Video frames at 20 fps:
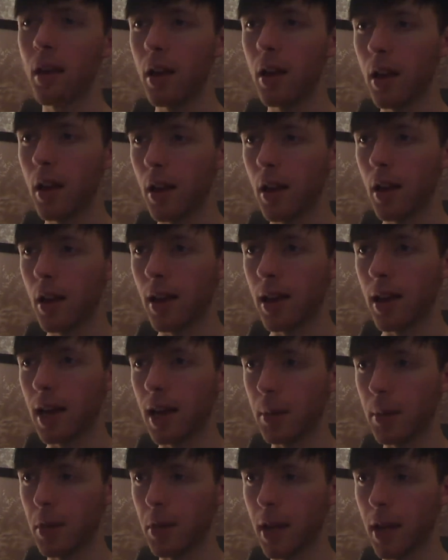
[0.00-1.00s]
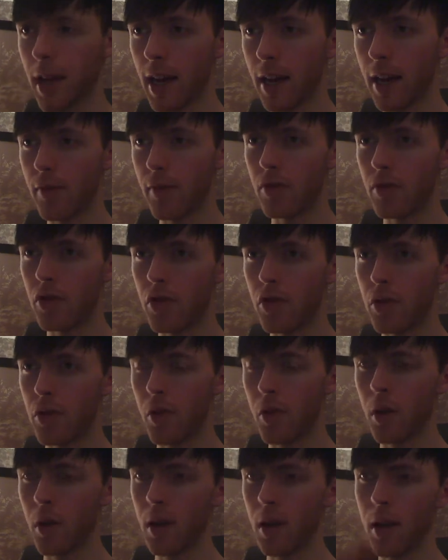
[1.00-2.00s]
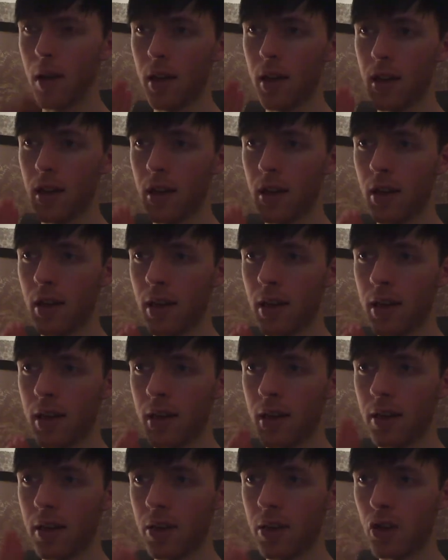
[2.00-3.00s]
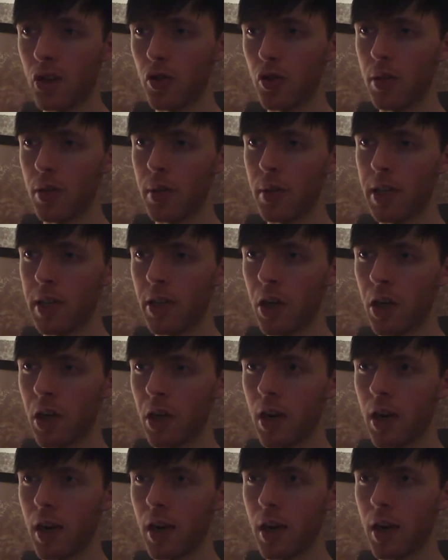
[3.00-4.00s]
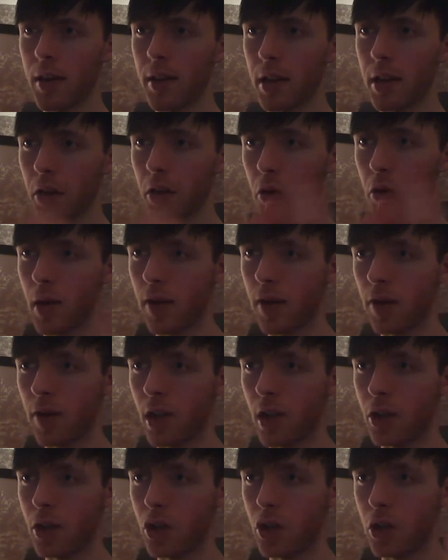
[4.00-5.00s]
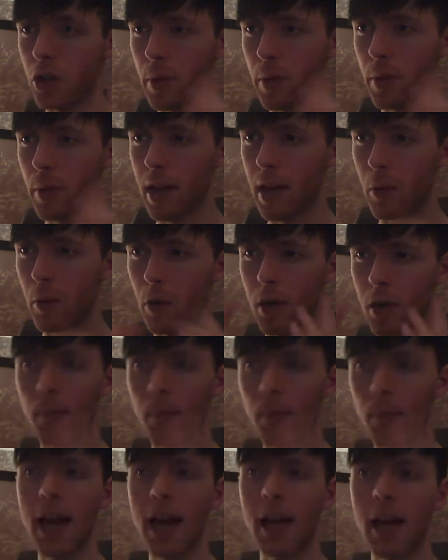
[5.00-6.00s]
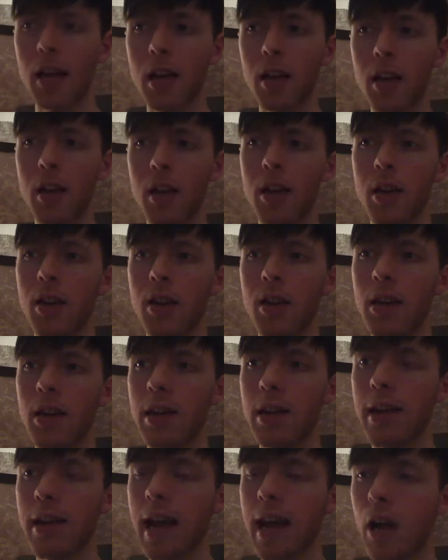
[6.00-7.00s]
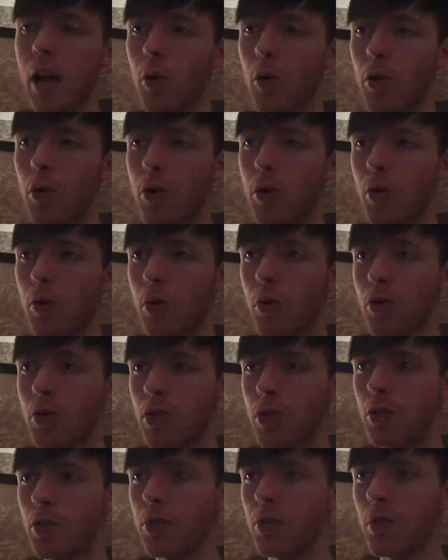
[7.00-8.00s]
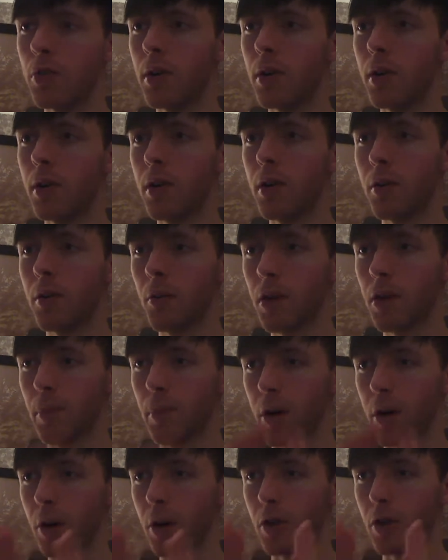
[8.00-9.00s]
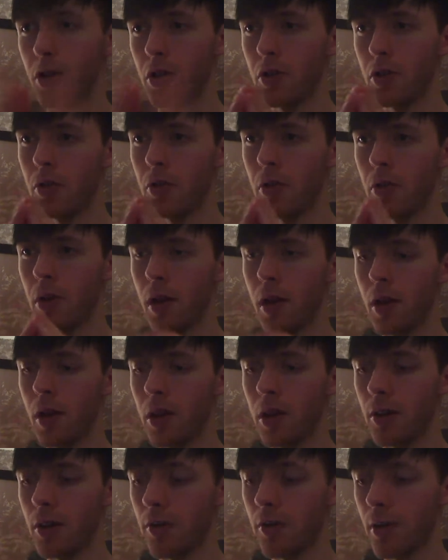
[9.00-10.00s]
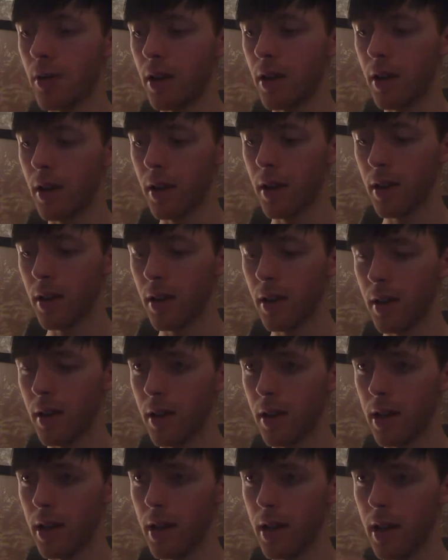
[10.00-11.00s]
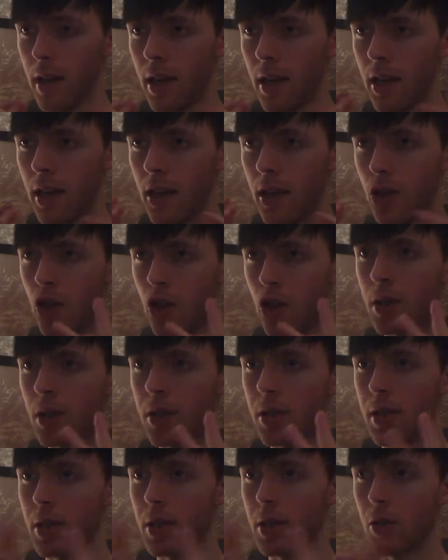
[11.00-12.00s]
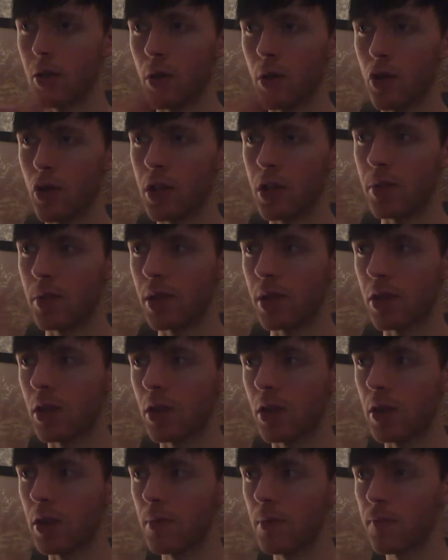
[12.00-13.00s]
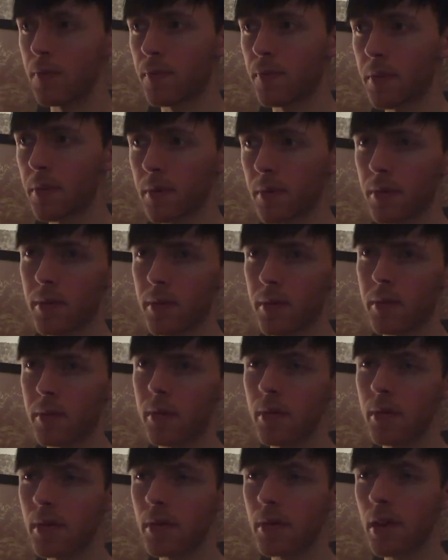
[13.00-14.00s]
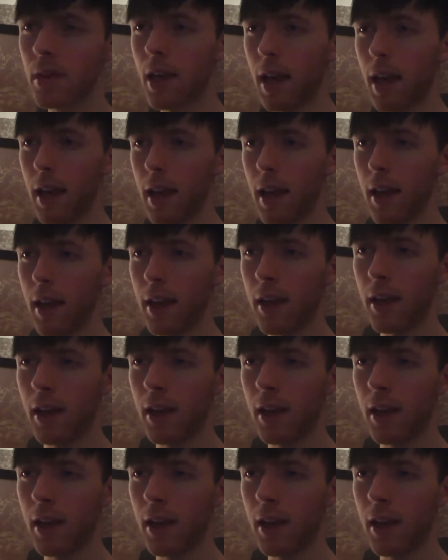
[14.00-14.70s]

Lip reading: I am gonna have to like cut the stream here and go have lunch, but then I will come back in an hour or two with part 2 of the justice or adjustment card, and